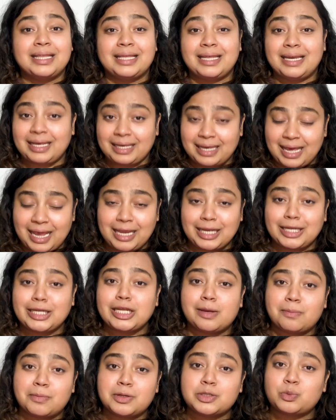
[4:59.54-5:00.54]
then again,
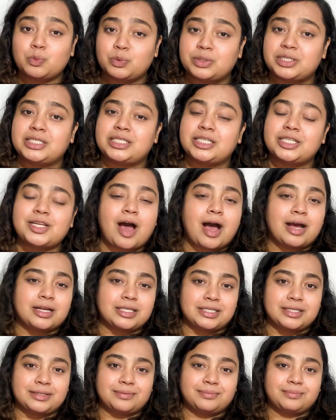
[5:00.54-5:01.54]
you must visit a
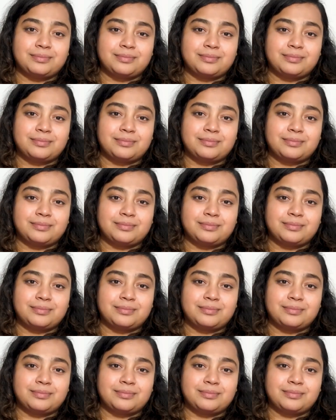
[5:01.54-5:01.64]
doctor.